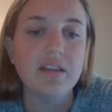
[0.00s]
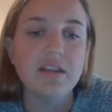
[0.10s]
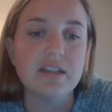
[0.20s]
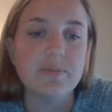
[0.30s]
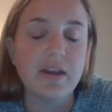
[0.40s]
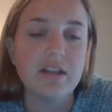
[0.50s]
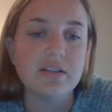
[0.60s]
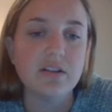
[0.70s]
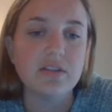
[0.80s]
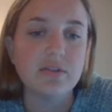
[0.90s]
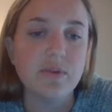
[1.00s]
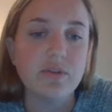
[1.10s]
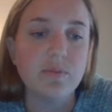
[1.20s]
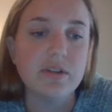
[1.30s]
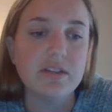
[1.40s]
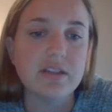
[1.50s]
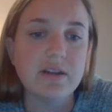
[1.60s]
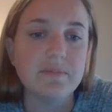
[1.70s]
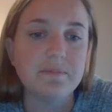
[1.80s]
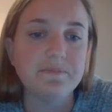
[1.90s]
This penny is also worth 1
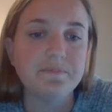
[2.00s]
cent.